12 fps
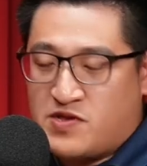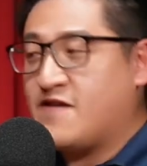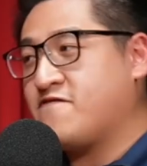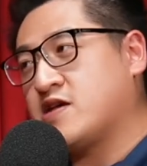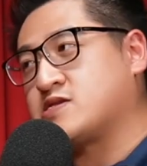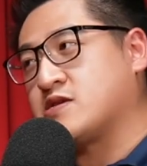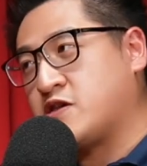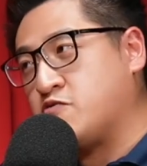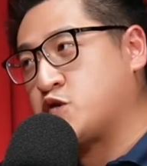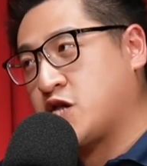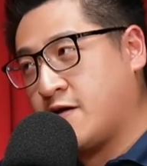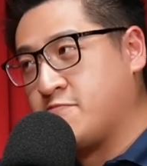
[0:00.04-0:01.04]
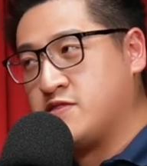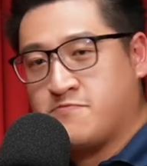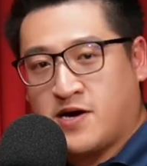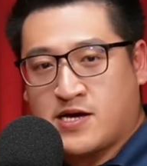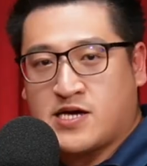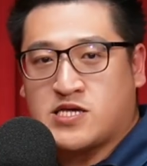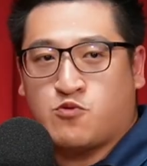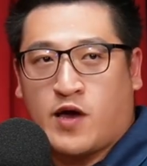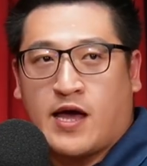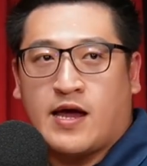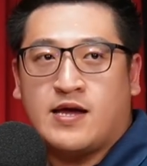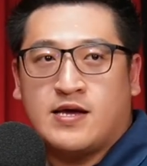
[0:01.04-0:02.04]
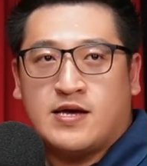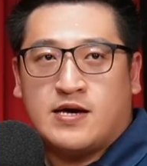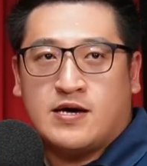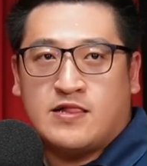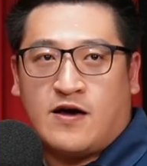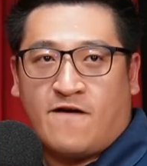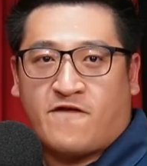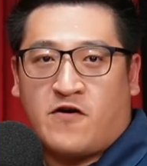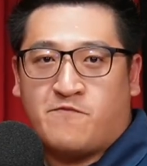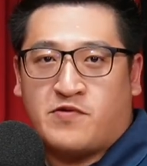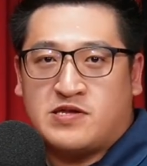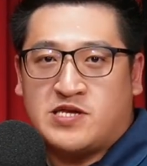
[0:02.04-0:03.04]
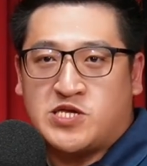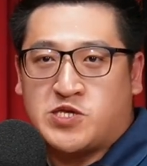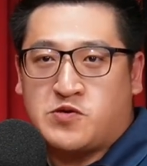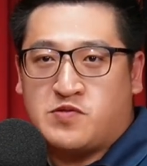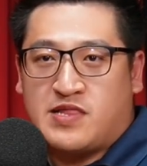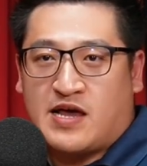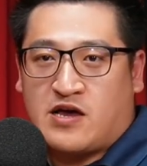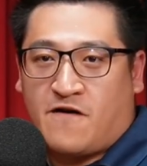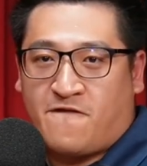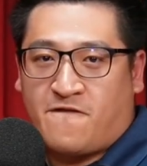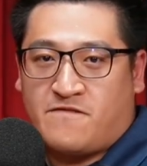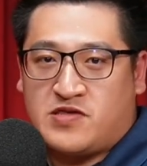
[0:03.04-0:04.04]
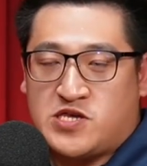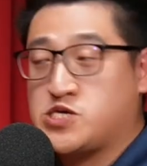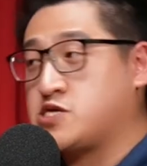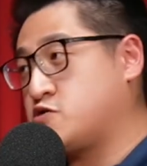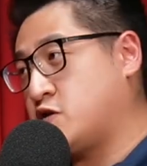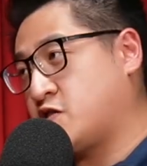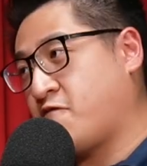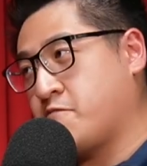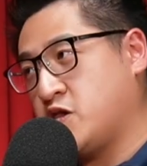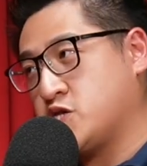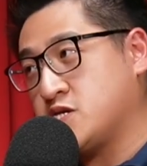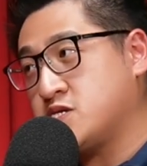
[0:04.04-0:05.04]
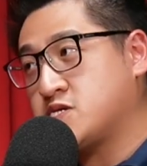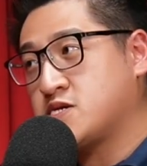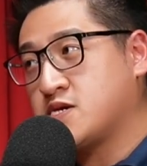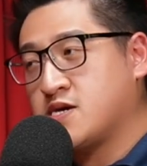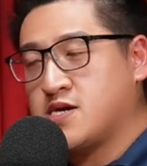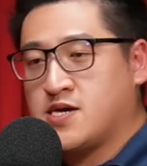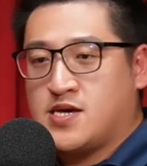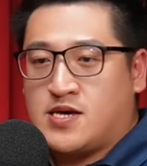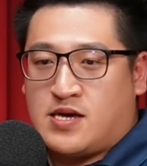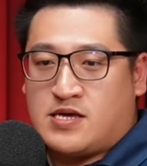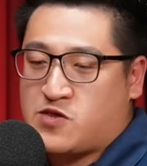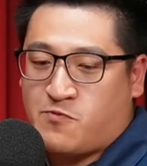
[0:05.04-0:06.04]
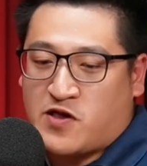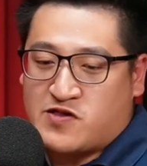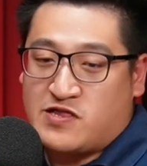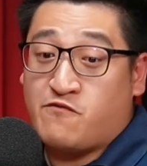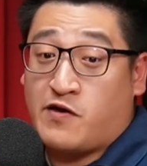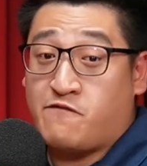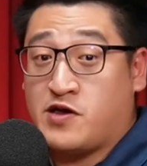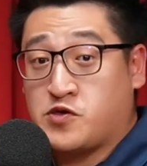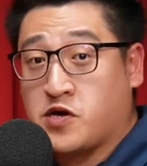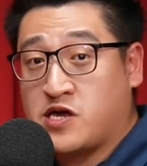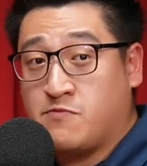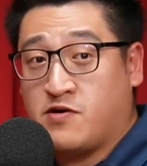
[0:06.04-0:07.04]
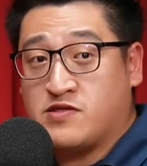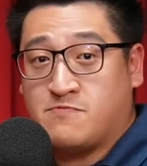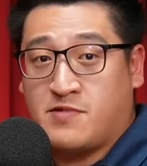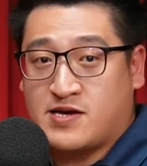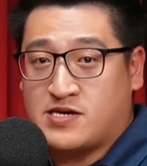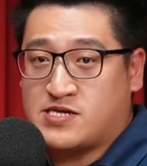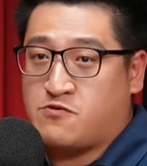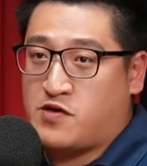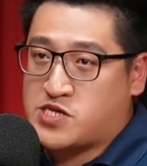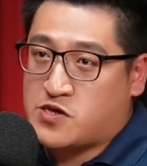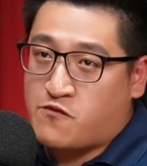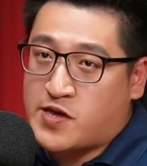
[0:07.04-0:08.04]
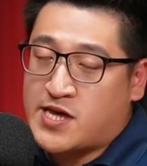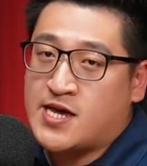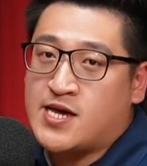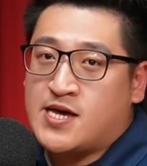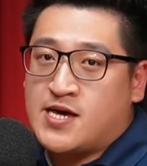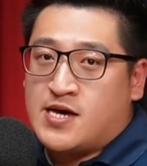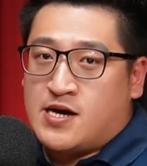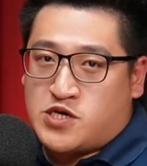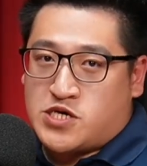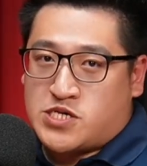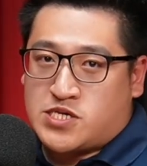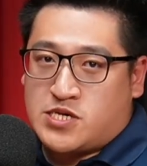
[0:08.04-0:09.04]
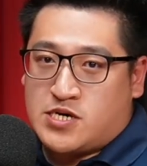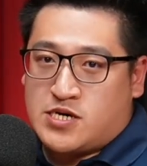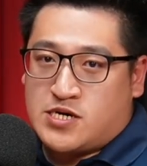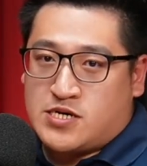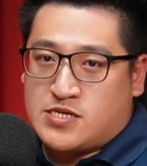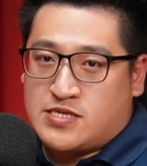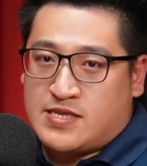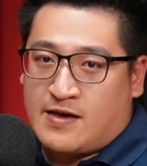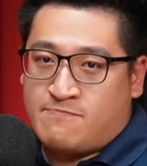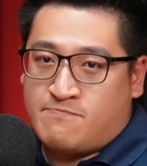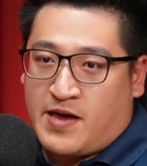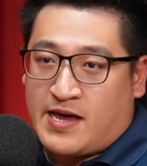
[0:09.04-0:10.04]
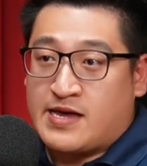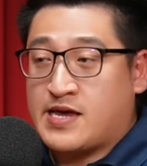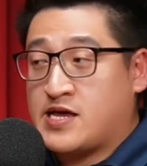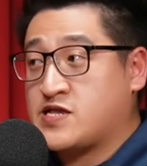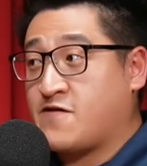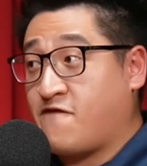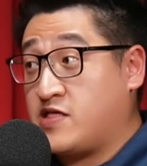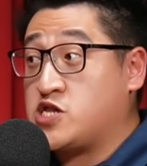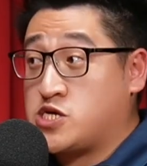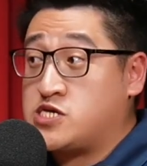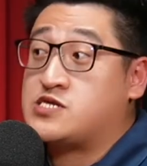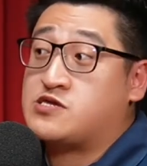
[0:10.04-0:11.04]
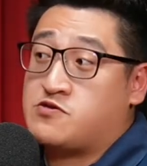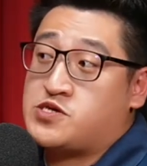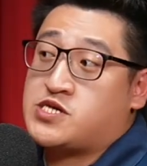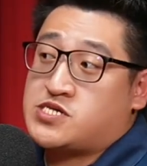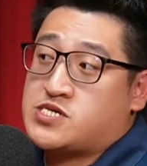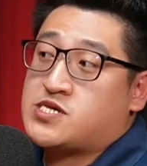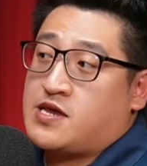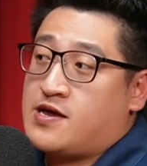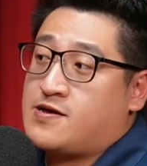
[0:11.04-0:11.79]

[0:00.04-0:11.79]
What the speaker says: believe there's a huge gap in the markets where a lot of companies still lack of digital transformations, and especially when we are talking about the markets that we are serving, which is the non-banking financial institutions.